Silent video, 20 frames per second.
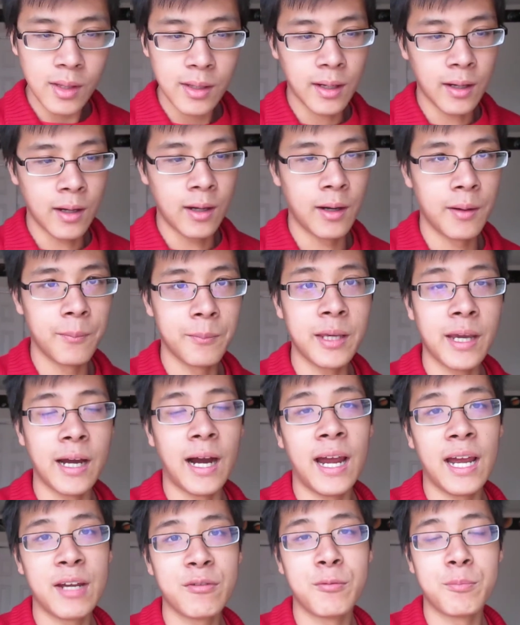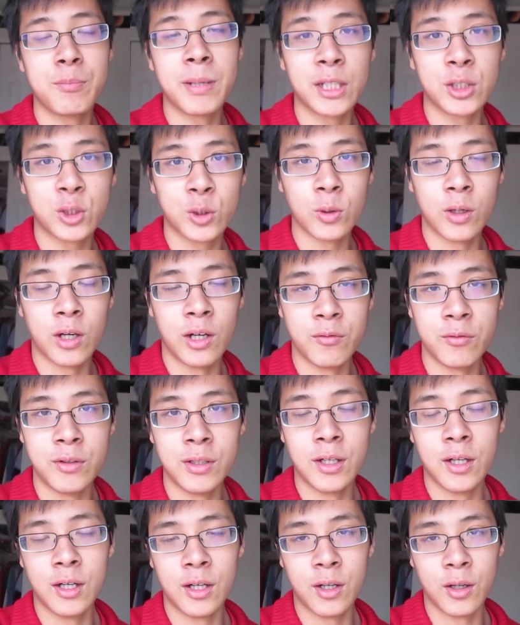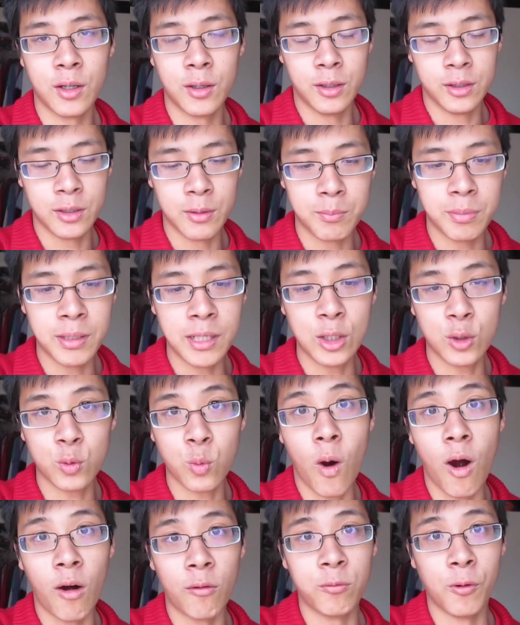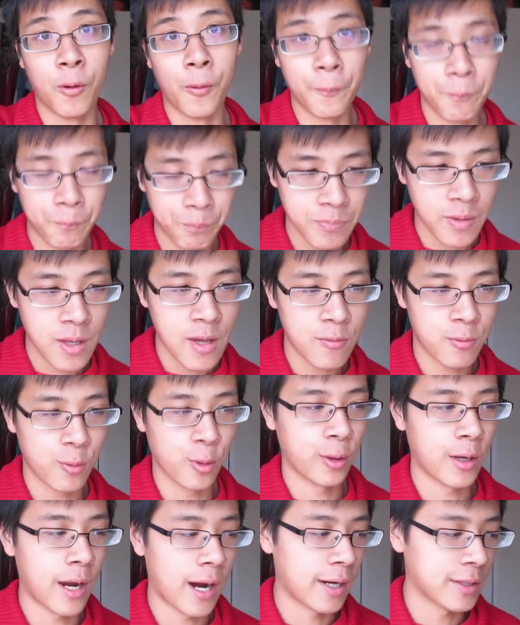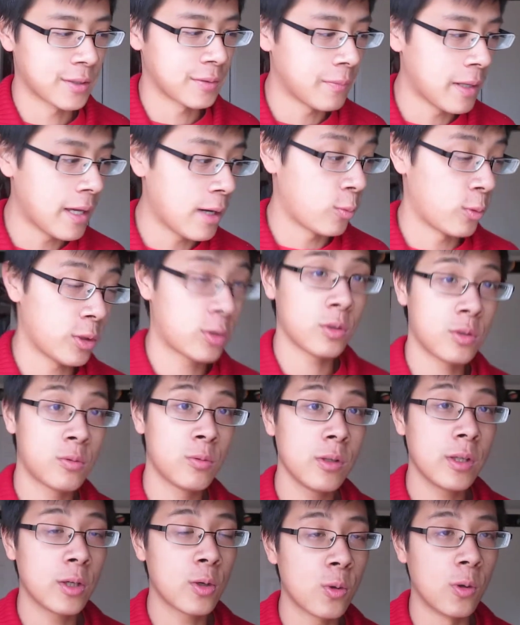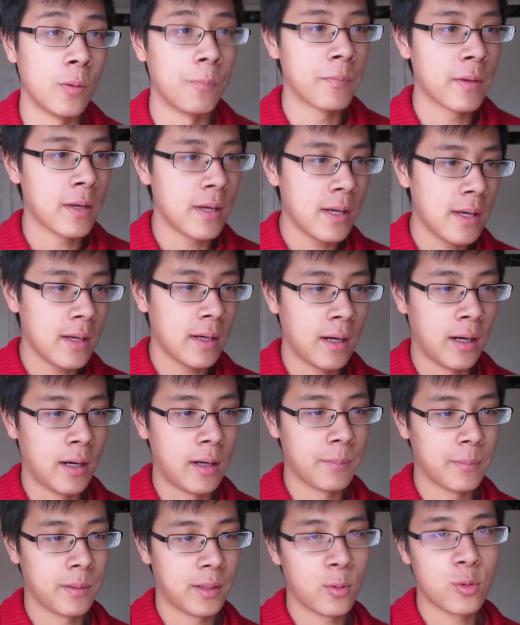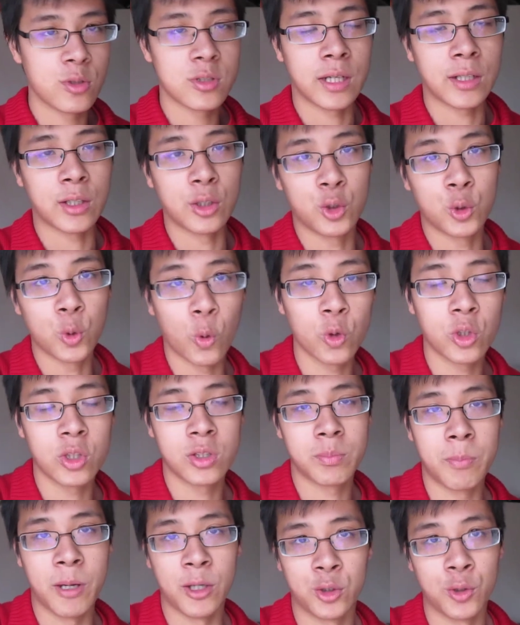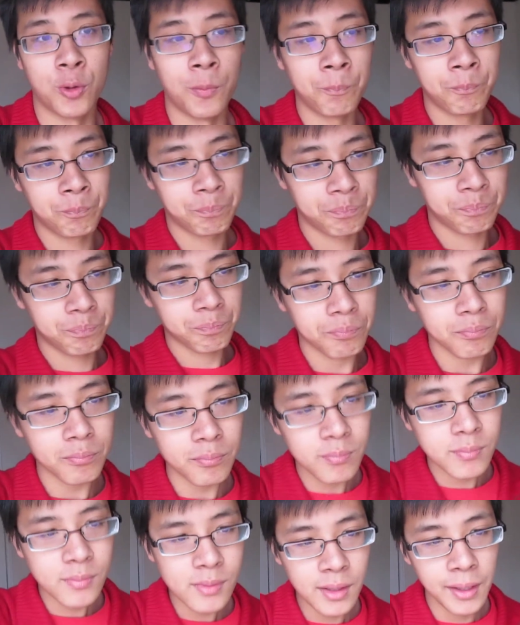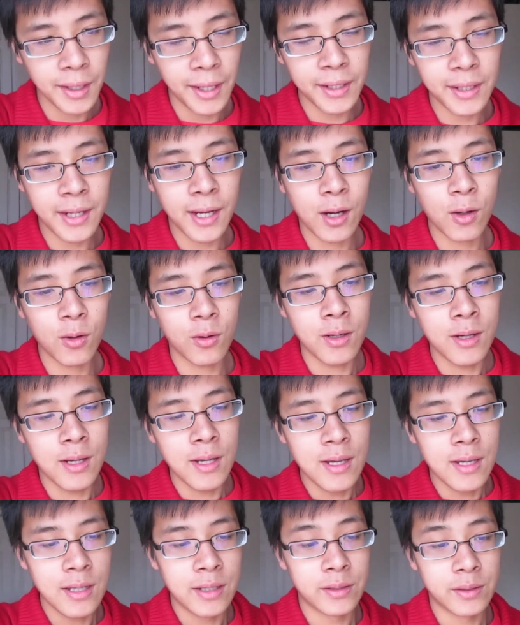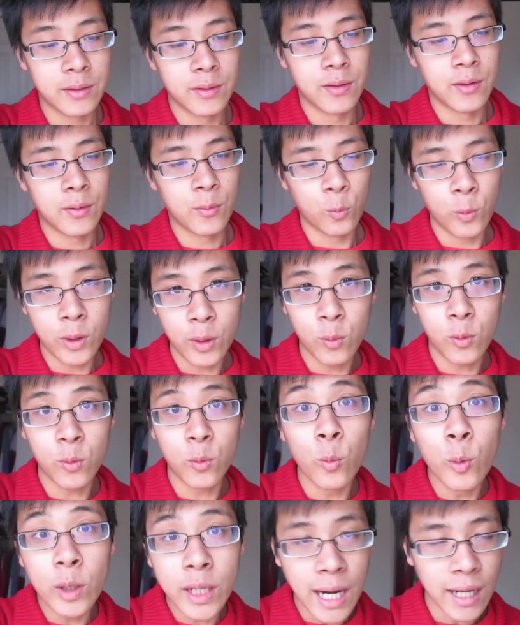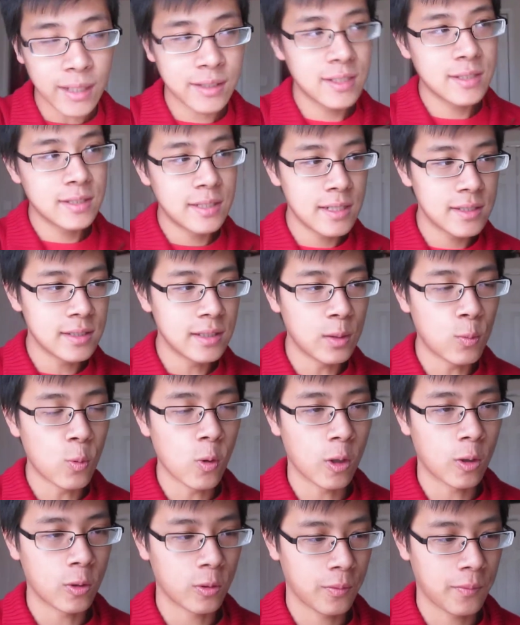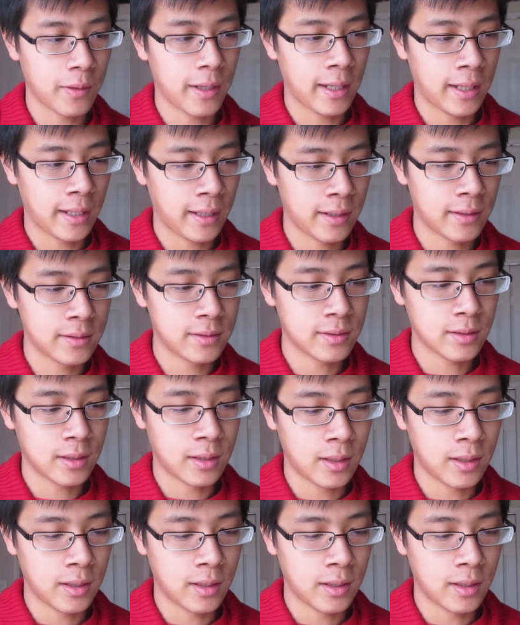yeah, I have a picture of the peach waffle for you guys, which was really cool. It was like a Georgia special. Anyhow, we got to Disney World, and